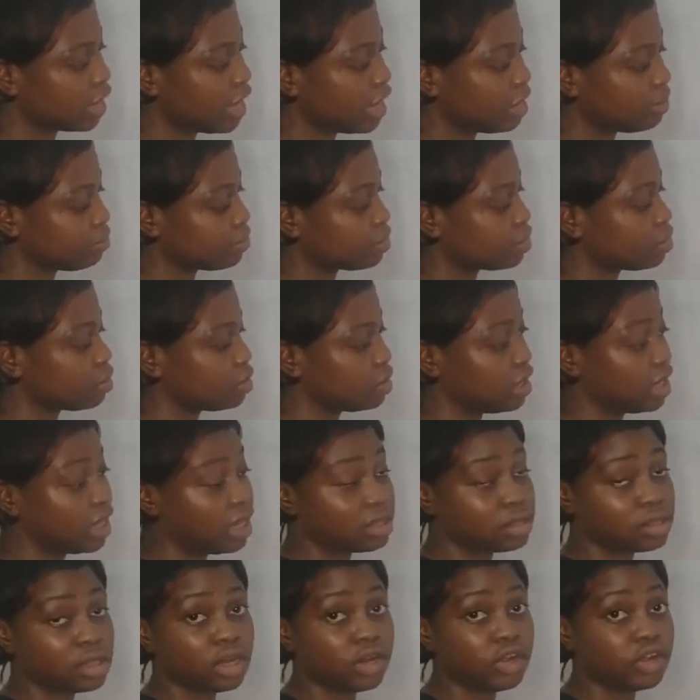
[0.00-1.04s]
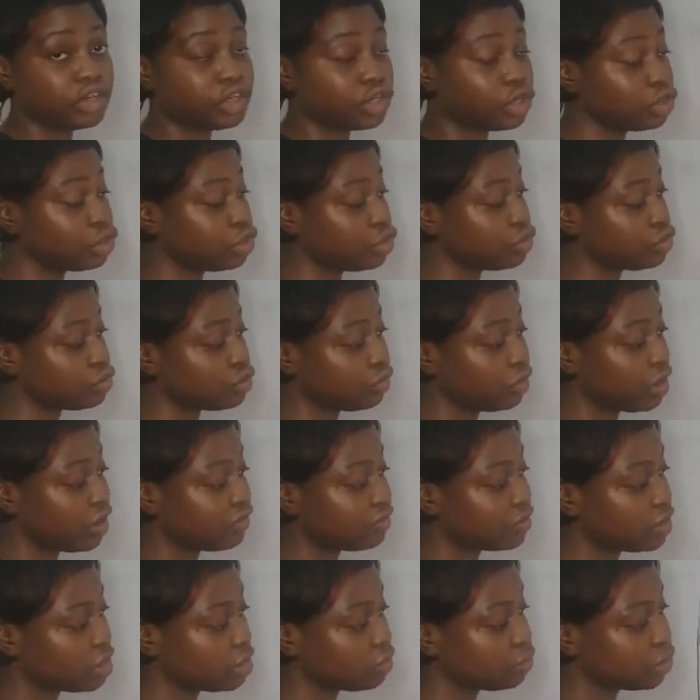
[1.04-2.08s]
times the acceleration due to
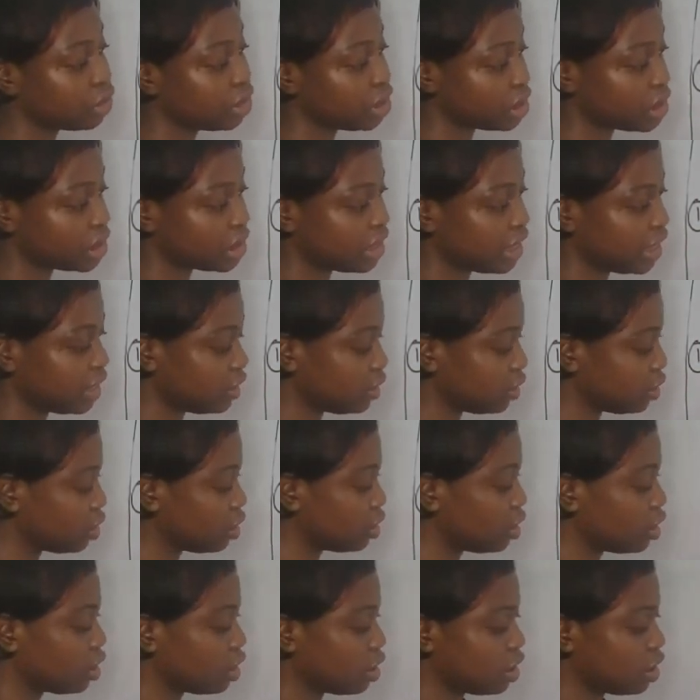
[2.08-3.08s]
gravity, which is 10.